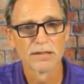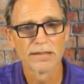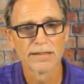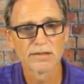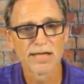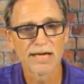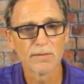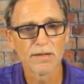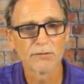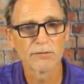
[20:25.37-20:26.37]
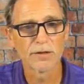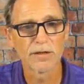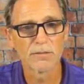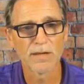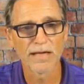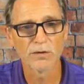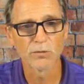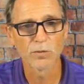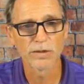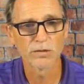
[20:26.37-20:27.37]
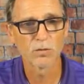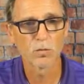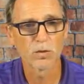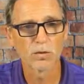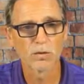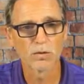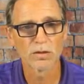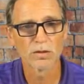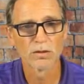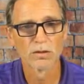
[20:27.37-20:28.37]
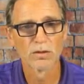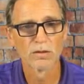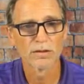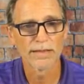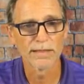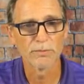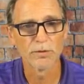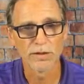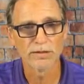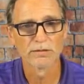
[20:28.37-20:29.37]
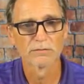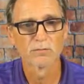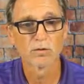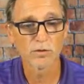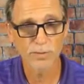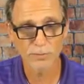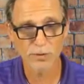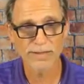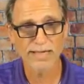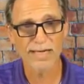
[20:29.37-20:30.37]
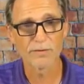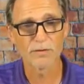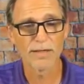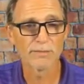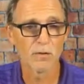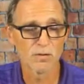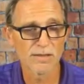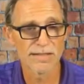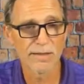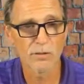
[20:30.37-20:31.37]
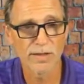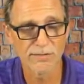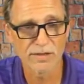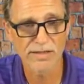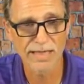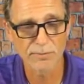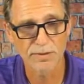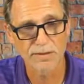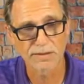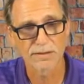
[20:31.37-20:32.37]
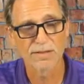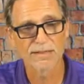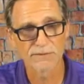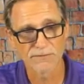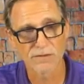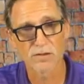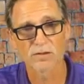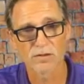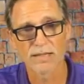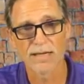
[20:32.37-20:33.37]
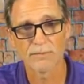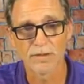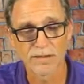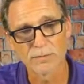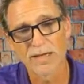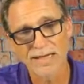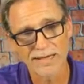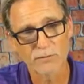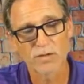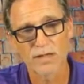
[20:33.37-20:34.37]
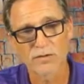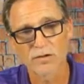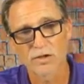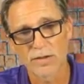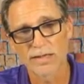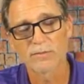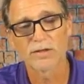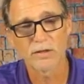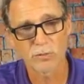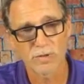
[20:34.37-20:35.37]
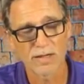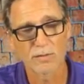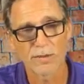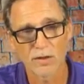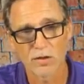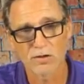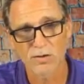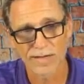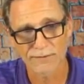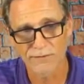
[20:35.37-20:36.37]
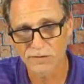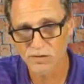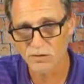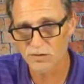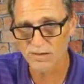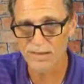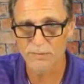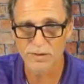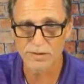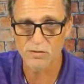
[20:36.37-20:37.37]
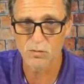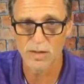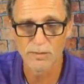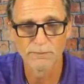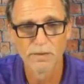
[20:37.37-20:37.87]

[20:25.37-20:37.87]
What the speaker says: is coming from a real world input, which would be pretty common, right? Most of the time when you have a stop button, it's a physical stop button. You might have one on the screen, but then you probably also have a physical stop button as well.